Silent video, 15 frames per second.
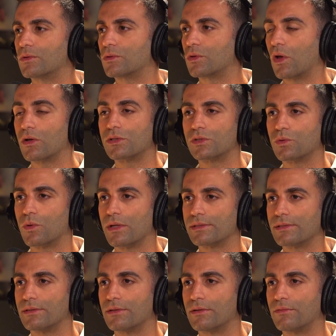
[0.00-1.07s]
talks to
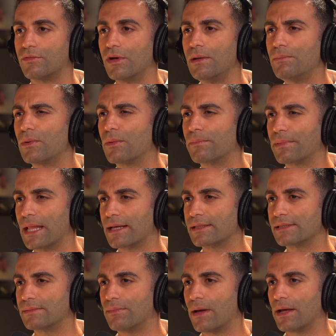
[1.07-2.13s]
us, and they're very
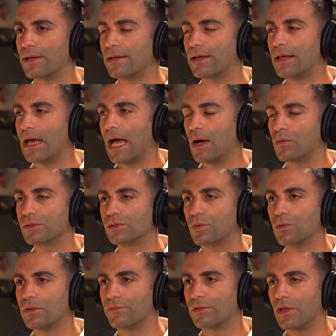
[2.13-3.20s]
perplexed by our
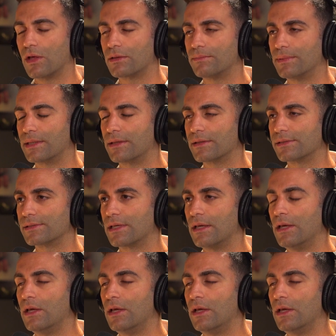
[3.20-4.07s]
school of thought, because